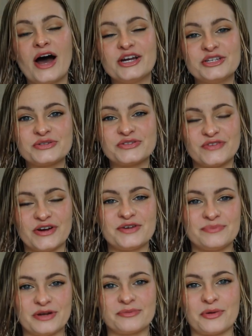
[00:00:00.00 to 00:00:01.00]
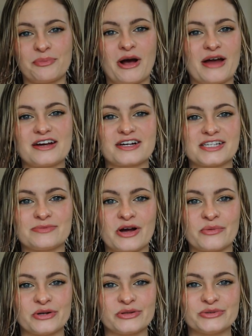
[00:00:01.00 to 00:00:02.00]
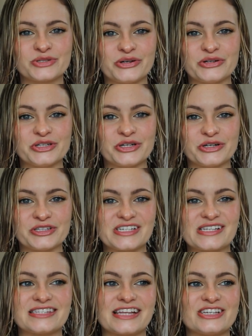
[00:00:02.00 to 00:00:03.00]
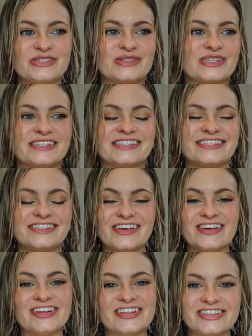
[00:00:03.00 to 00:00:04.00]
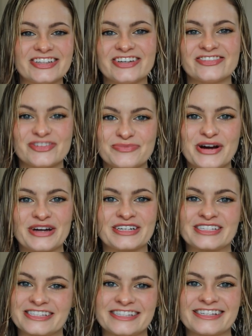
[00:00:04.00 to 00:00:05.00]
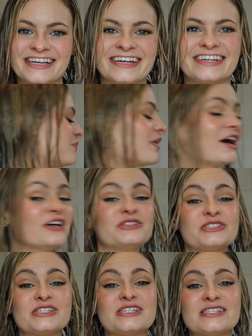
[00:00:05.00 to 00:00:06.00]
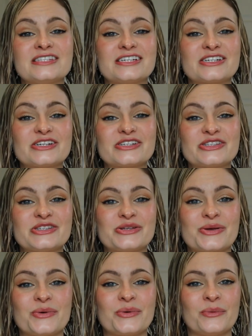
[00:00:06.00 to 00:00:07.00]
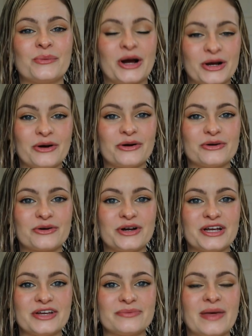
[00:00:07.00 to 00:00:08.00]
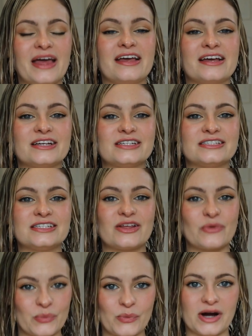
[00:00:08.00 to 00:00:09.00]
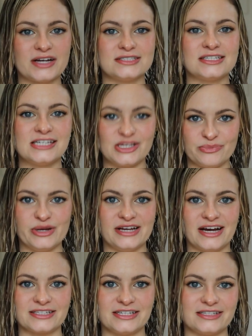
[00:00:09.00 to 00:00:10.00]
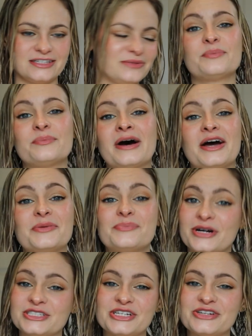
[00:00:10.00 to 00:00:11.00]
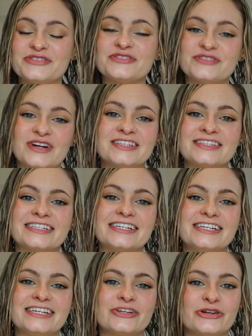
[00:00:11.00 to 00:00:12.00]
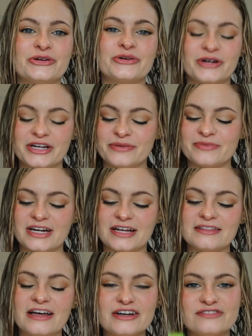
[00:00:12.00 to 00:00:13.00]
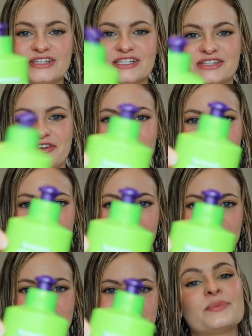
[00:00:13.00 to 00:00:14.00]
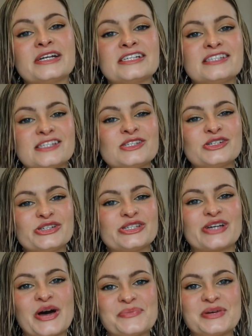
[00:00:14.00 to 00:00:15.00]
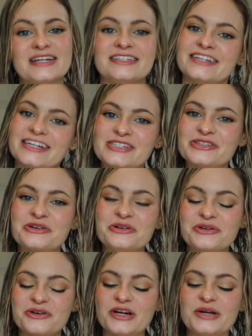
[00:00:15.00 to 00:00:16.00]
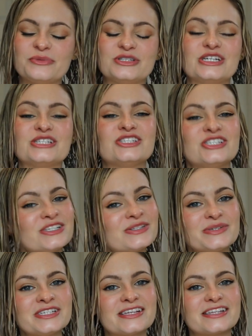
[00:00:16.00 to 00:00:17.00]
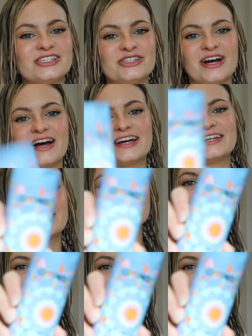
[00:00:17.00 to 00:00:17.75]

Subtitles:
I use very minimal products. I'm not one of those curly girlies that uses all of the products. I usually stick to one curl cream and one heat protectant. My budget-friendly curl cream that I love is Garnier. My sister just got me a nicer curl cream, which I just recently tried,